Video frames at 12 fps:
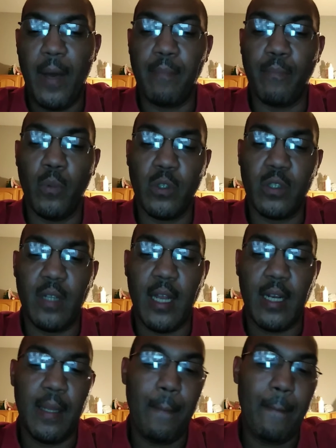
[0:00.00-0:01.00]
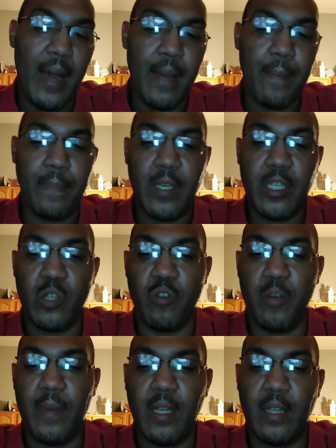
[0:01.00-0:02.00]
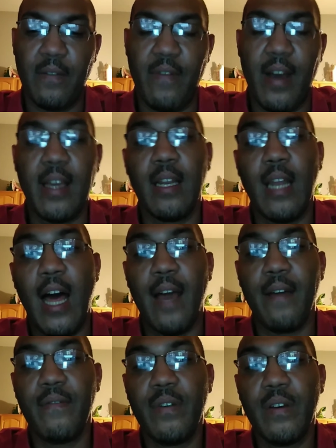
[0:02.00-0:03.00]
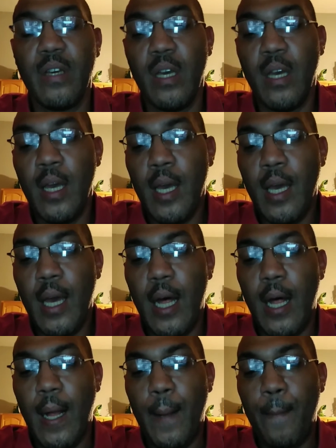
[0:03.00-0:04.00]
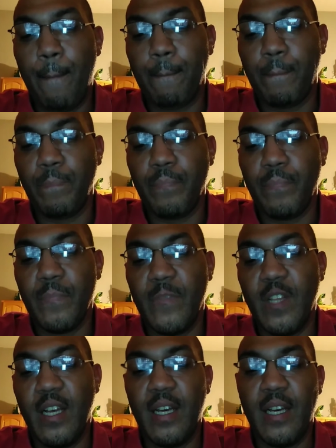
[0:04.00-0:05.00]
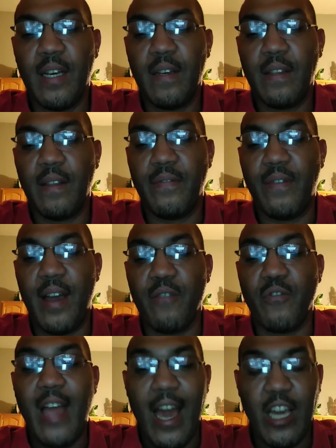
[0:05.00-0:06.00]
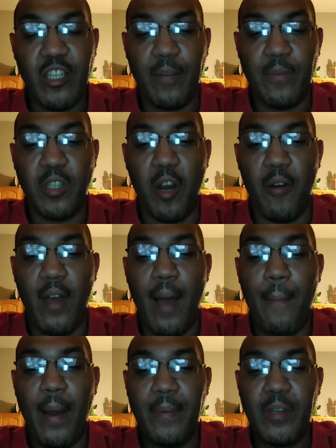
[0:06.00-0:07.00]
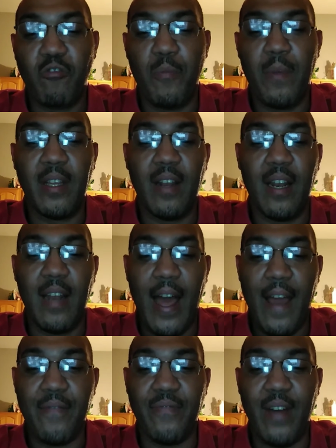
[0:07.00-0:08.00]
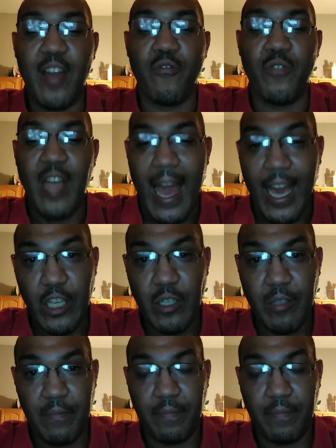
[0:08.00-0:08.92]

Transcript: most likely might be streaming the fight live. Um, the fight reaction. I'm sorry, I might be streaming the live fight reaction.